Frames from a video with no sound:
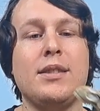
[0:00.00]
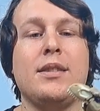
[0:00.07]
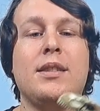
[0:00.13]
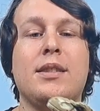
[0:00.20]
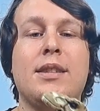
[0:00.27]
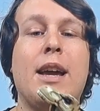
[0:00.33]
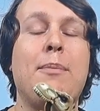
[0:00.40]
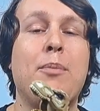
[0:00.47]
is
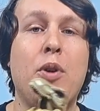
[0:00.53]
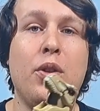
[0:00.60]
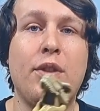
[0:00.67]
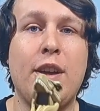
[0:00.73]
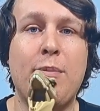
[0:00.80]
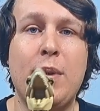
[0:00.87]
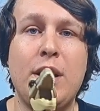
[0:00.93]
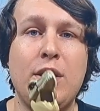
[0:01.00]
the same mold
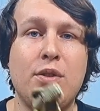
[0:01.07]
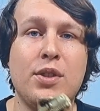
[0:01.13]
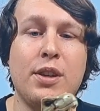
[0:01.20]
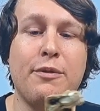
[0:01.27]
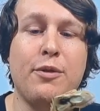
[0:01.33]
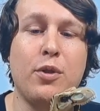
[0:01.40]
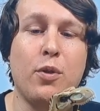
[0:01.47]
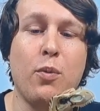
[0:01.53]
they've been
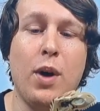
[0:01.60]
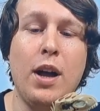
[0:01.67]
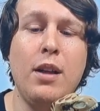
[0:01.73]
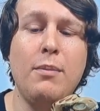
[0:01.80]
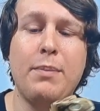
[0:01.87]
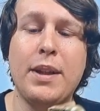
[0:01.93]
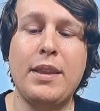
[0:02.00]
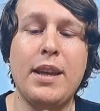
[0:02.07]
using for a
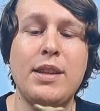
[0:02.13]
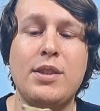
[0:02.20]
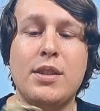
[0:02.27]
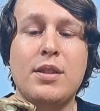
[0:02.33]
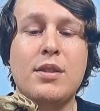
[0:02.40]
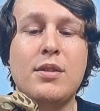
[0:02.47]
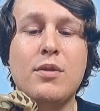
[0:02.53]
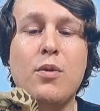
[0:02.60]
while, but they
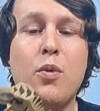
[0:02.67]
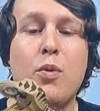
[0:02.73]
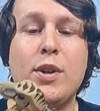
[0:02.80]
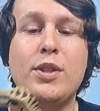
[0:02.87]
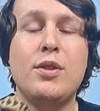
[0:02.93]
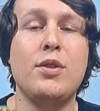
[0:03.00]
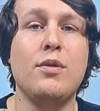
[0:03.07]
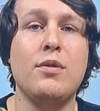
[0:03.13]
just
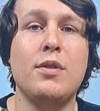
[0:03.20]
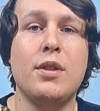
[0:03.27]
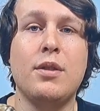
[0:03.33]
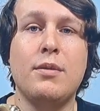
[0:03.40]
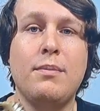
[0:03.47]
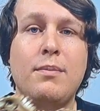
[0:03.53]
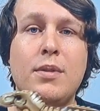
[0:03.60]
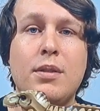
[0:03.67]
always do
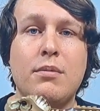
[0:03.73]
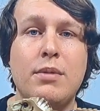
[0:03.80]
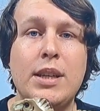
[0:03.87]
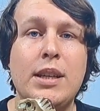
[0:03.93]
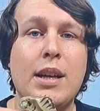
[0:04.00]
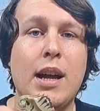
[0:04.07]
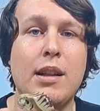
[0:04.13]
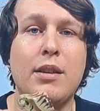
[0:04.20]
the
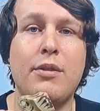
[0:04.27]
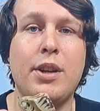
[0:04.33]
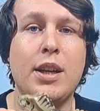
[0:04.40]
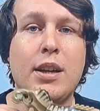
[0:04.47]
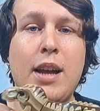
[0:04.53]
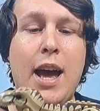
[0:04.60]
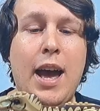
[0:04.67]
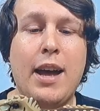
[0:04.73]

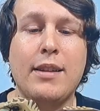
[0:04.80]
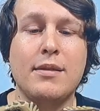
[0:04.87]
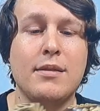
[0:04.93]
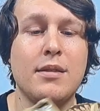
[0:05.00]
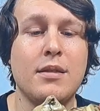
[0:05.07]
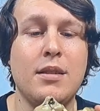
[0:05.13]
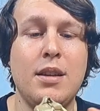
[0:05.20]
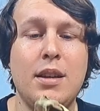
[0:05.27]
recoloring
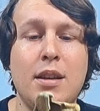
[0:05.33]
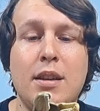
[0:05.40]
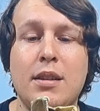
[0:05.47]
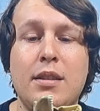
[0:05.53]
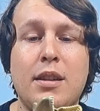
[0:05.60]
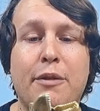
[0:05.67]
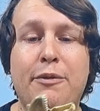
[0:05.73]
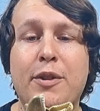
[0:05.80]
and
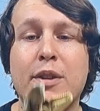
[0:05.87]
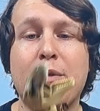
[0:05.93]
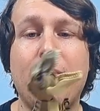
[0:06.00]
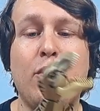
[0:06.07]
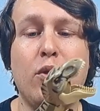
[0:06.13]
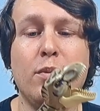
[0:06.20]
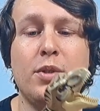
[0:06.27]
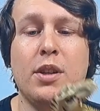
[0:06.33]
different
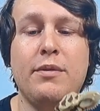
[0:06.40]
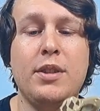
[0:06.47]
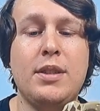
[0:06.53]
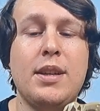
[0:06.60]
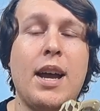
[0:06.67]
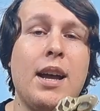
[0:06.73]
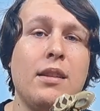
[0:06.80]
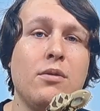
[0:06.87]
forms of
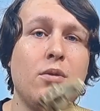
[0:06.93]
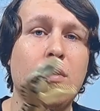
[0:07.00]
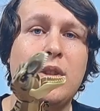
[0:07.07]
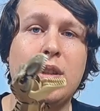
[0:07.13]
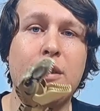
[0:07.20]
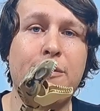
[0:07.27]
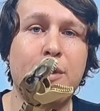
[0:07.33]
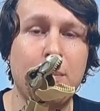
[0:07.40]
it and all
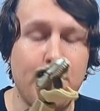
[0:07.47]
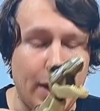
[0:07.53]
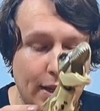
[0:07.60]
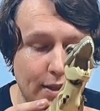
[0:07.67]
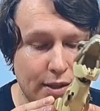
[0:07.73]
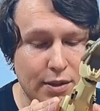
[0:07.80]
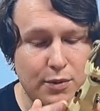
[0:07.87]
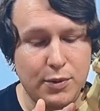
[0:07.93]
the different
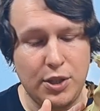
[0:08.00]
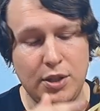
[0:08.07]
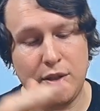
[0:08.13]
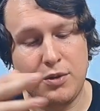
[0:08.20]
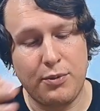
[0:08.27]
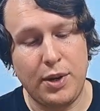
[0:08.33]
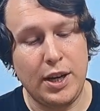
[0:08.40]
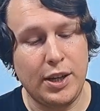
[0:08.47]
patterns, which
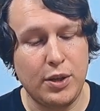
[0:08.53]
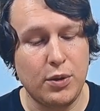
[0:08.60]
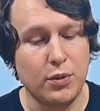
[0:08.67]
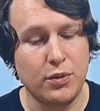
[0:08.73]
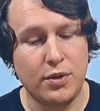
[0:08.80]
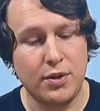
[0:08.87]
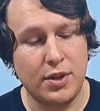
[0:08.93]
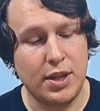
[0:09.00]
is really
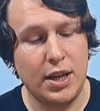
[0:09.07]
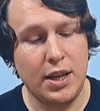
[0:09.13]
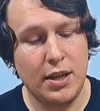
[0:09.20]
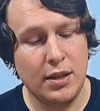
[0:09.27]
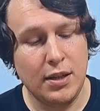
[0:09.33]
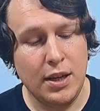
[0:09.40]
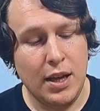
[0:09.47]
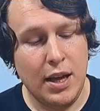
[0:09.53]
cool to
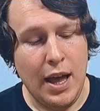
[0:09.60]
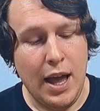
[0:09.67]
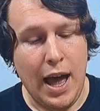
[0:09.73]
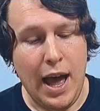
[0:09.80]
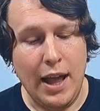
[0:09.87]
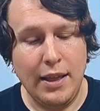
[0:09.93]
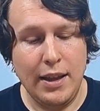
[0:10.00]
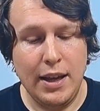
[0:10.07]
see.
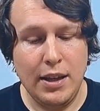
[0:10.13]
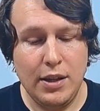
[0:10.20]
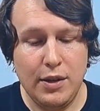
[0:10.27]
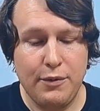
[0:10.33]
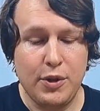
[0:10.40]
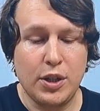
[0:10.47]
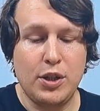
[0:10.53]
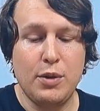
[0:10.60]
And then
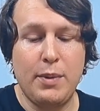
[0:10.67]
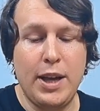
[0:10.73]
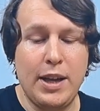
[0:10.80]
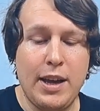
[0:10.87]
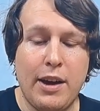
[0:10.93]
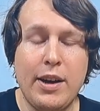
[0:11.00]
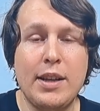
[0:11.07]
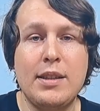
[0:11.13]
you've got your main
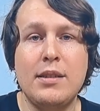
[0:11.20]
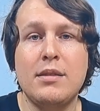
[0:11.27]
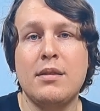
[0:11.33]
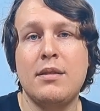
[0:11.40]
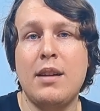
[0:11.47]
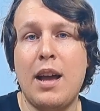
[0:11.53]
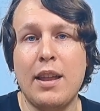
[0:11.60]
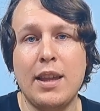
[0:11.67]

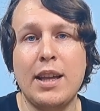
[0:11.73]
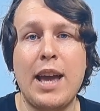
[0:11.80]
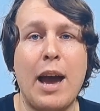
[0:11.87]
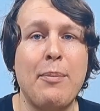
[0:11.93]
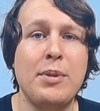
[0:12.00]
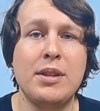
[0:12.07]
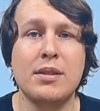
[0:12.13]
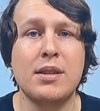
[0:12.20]
characters. I think
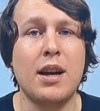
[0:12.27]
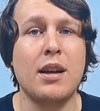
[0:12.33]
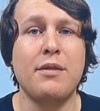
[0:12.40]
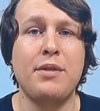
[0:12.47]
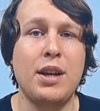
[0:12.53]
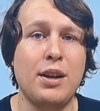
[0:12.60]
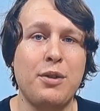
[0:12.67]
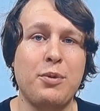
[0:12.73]
Hammond is kind
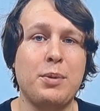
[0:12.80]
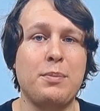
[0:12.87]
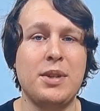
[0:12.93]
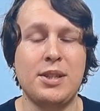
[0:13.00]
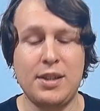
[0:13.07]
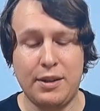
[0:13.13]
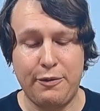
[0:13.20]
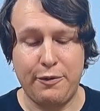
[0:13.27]
of the only one
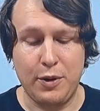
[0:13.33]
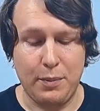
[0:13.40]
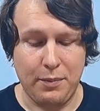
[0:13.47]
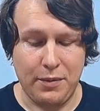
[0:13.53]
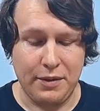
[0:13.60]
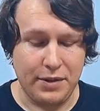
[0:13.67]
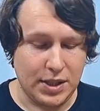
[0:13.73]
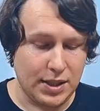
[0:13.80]
missing from
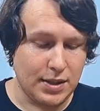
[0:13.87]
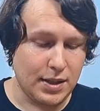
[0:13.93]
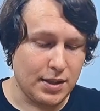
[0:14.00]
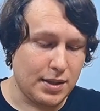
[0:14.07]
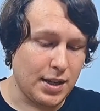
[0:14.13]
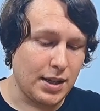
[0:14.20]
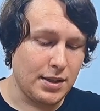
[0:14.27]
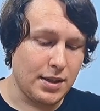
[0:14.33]
the visitor
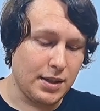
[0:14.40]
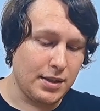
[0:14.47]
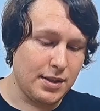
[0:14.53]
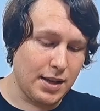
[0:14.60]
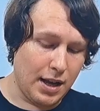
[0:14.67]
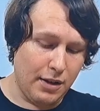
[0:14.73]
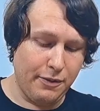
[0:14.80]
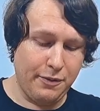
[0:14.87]
center
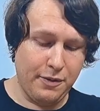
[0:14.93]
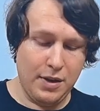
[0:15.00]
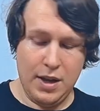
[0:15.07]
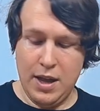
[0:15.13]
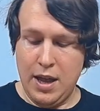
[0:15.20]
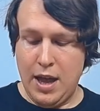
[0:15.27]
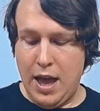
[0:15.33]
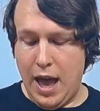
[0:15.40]
itself.
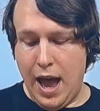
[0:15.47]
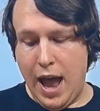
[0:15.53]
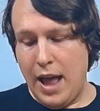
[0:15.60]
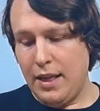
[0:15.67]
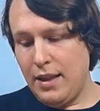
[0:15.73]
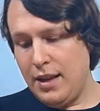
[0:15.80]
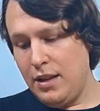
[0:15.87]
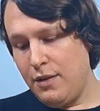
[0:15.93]

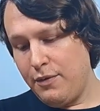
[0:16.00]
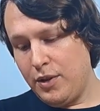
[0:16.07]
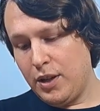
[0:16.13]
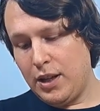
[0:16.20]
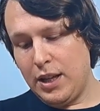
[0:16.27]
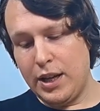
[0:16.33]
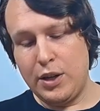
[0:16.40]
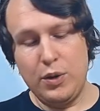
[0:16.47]
And then you've
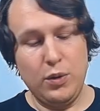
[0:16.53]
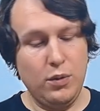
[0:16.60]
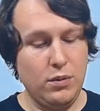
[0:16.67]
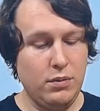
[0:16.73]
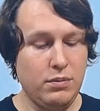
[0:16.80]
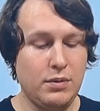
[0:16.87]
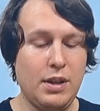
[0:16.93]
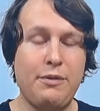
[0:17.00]
got like
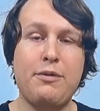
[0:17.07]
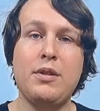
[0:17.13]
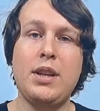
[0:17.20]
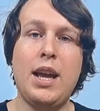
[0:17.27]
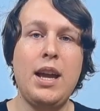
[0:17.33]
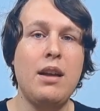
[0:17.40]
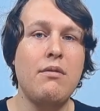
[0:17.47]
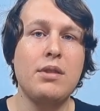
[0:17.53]
cool
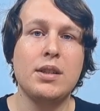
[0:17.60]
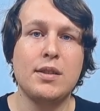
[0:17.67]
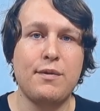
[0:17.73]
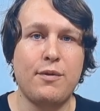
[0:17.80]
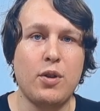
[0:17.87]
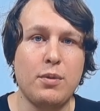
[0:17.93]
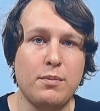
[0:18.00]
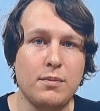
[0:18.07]
different
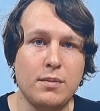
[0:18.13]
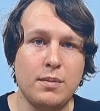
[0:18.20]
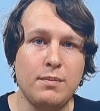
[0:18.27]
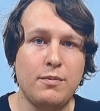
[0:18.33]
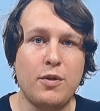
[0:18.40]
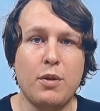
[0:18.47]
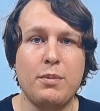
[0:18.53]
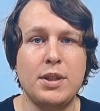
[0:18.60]
areas from
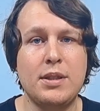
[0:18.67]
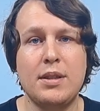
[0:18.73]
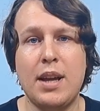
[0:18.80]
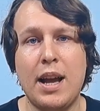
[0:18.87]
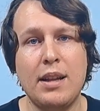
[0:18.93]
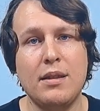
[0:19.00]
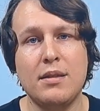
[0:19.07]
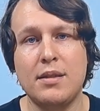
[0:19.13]
it
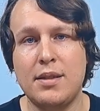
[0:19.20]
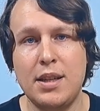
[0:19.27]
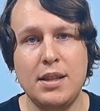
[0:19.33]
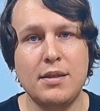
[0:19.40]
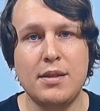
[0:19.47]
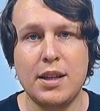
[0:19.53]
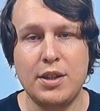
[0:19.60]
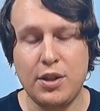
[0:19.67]
and the
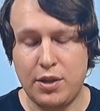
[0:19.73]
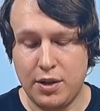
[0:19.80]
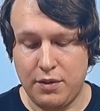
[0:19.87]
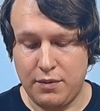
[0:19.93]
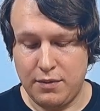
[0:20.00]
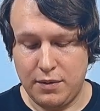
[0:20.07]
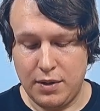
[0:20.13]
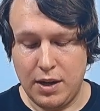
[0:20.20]
scenes that you
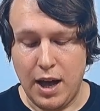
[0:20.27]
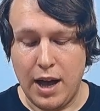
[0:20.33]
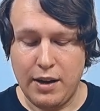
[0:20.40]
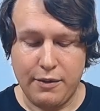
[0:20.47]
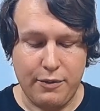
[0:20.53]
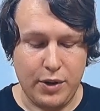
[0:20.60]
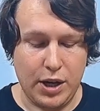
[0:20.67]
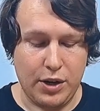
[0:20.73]
can kind
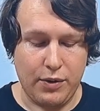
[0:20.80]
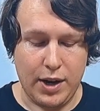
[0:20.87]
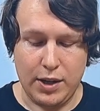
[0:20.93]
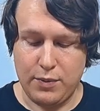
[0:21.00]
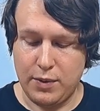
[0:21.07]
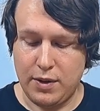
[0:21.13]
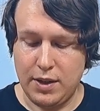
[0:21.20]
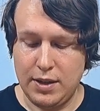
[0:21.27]
of
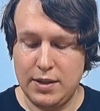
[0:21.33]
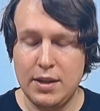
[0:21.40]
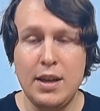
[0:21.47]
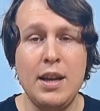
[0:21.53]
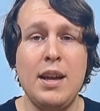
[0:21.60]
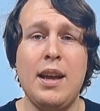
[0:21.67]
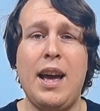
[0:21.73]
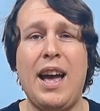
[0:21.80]
recreate with it,
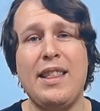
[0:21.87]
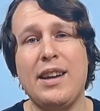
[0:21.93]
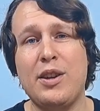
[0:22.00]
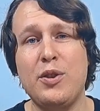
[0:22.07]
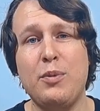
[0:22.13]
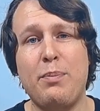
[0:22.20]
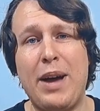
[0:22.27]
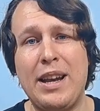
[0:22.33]
and a
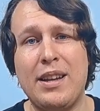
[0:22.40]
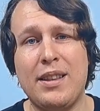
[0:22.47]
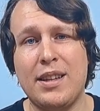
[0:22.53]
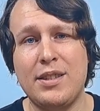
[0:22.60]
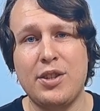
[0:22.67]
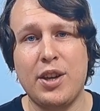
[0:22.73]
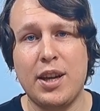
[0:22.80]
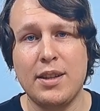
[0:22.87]
cool banner
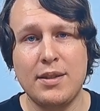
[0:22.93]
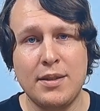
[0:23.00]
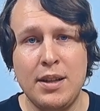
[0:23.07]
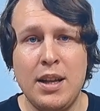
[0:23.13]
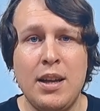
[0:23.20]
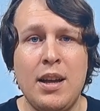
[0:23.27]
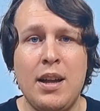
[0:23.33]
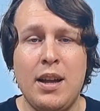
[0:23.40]
that you get.
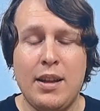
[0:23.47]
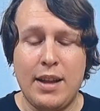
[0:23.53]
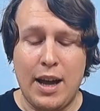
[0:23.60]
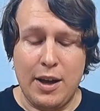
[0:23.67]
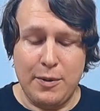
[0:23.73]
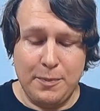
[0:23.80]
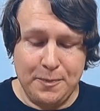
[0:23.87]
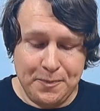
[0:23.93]

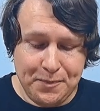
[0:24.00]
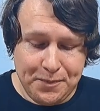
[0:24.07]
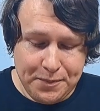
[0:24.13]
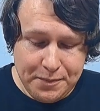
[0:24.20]
Now,